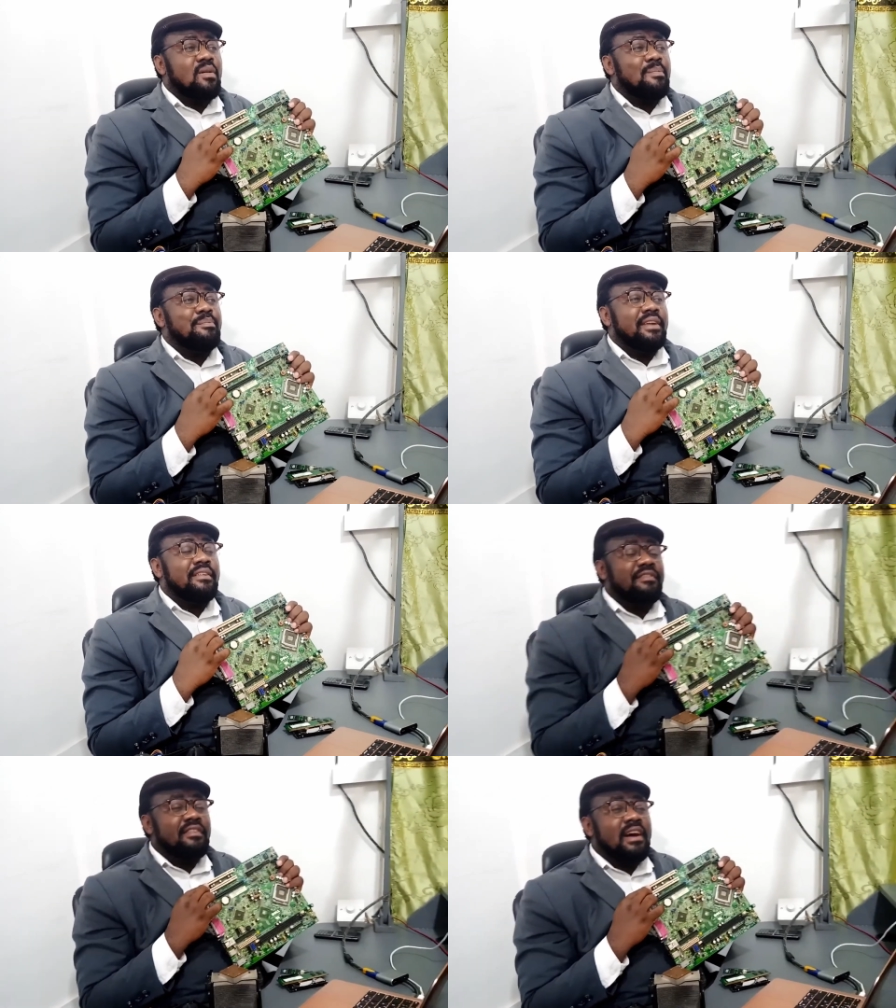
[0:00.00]
for
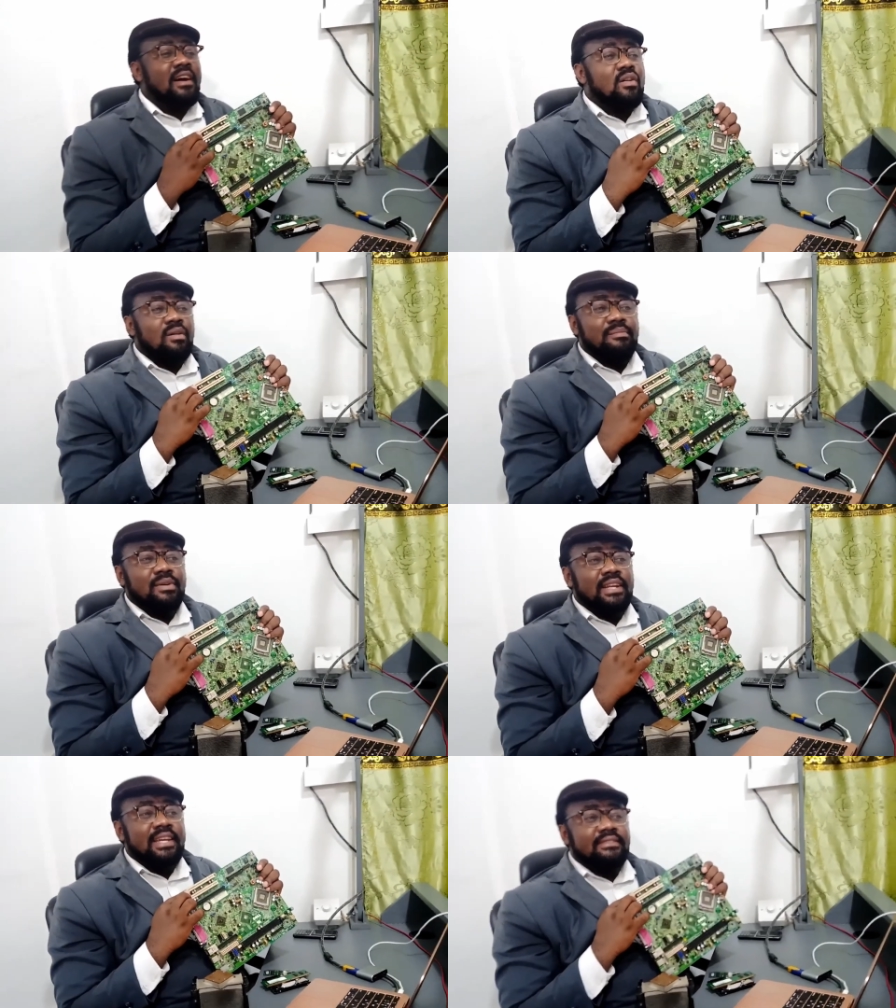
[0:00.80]
Peripheral
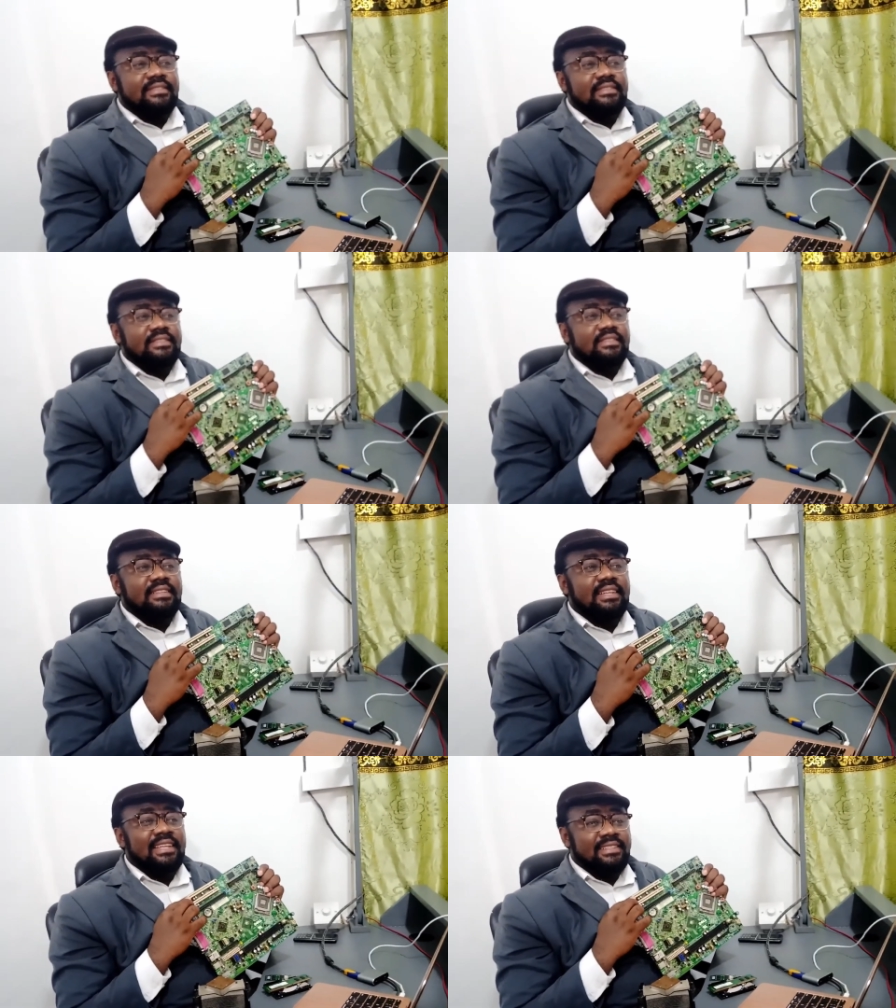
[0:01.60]
Components
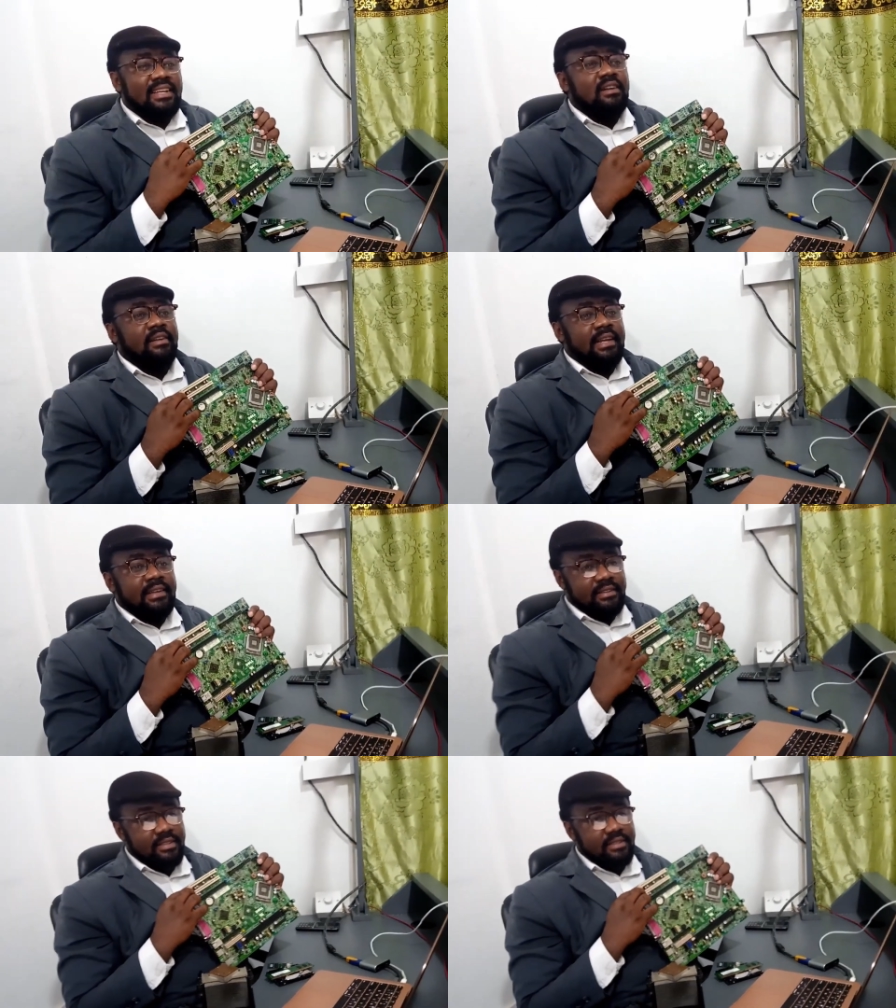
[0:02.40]

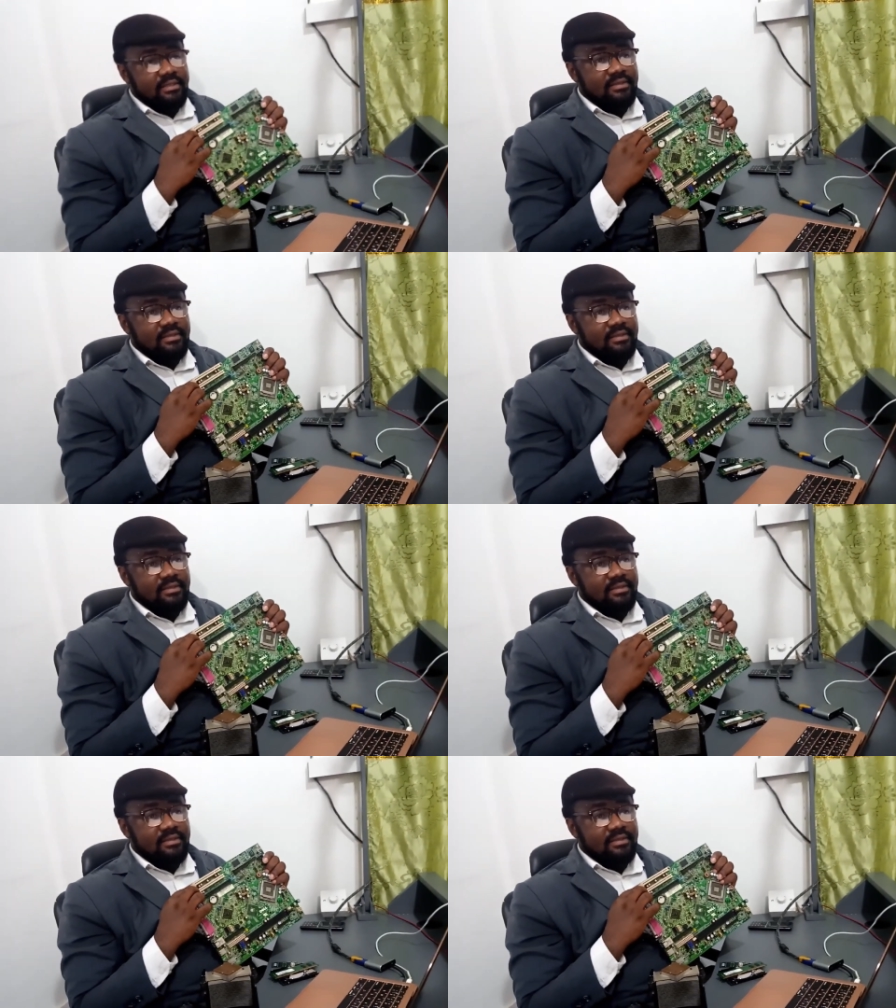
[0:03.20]
Interconnect.